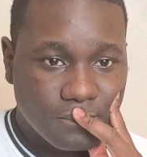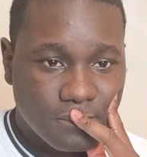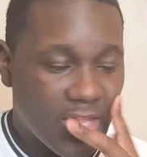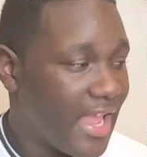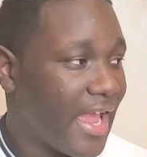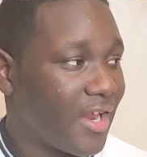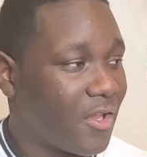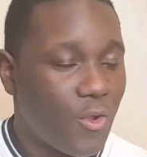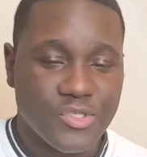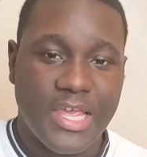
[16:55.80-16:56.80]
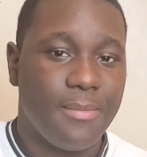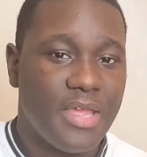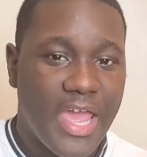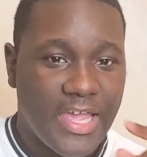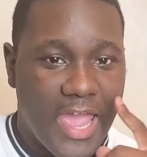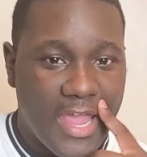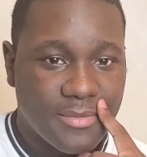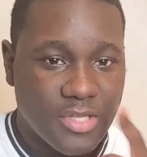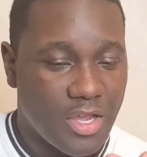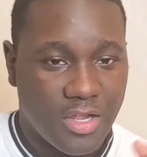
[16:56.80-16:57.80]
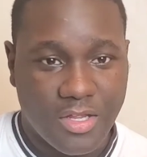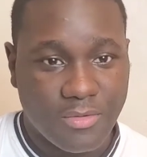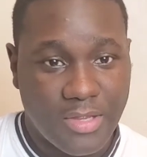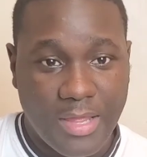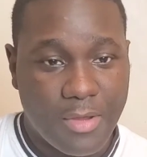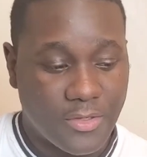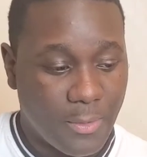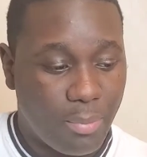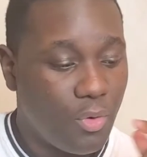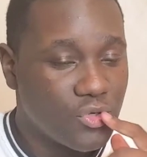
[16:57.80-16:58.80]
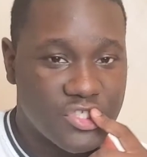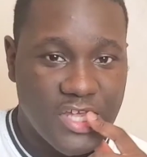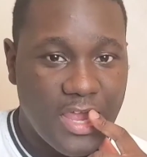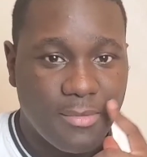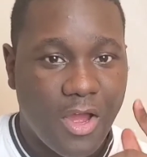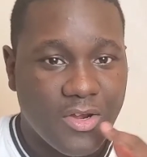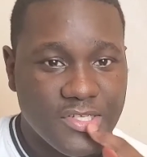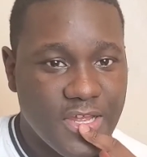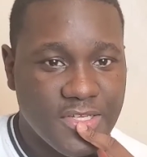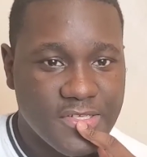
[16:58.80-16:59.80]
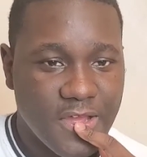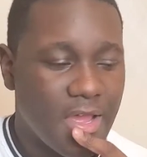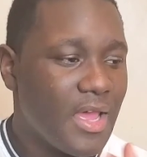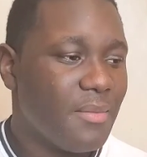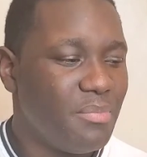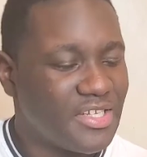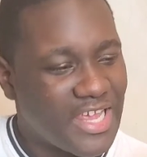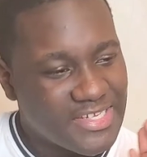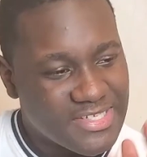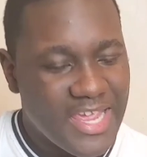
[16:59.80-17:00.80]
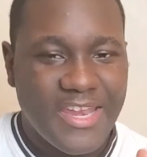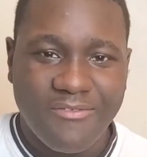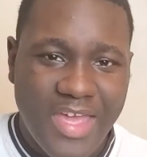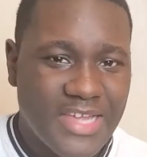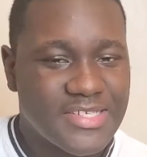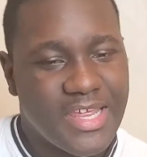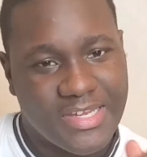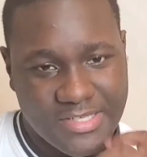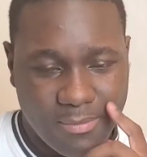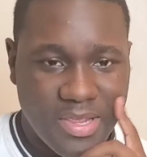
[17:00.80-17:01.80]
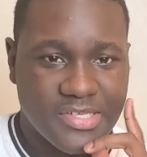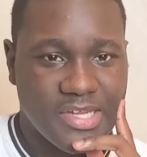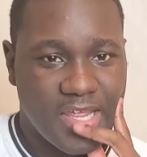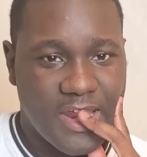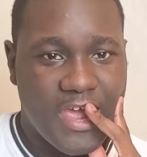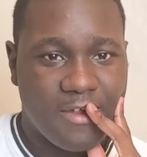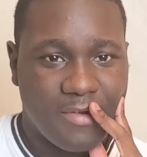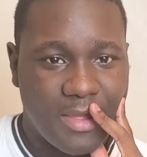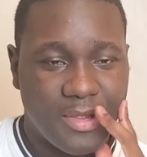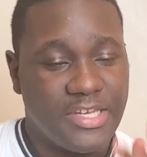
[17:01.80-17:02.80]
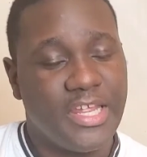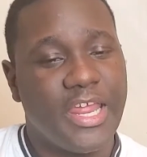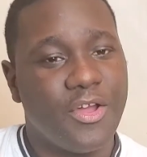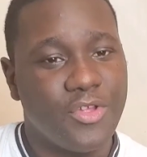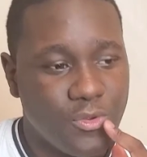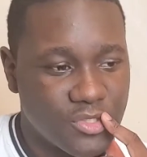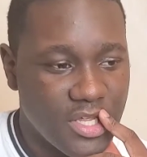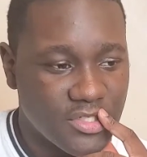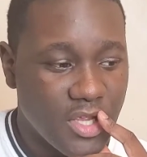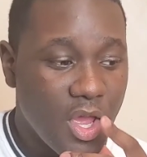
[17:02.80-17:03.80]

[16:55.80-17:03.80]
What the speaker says: They had to close NBA games, the Bulls team and all this other stuff. But they say the vaccine is the best thing that ever happened. And then they'll use this.